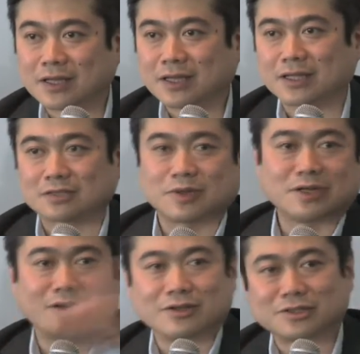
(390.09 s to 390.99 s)
And that's
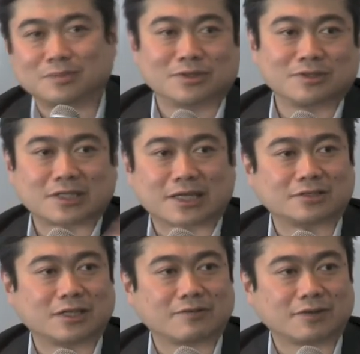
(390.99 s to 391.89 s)
why entrepreneurs
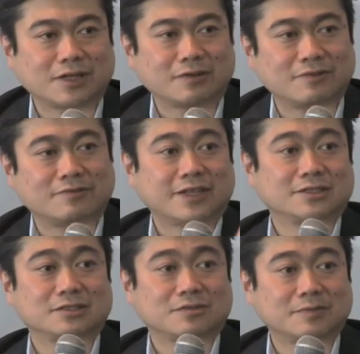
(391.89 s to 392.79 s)
actually have a lot of
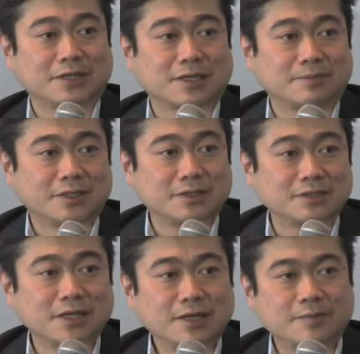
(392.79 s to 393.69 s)
advantage over big
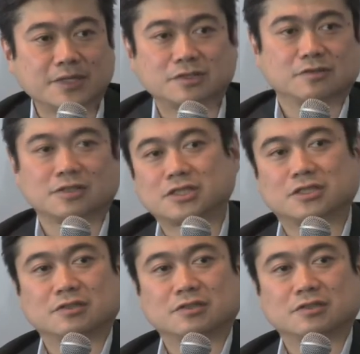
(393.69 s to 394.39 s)
companies because you can,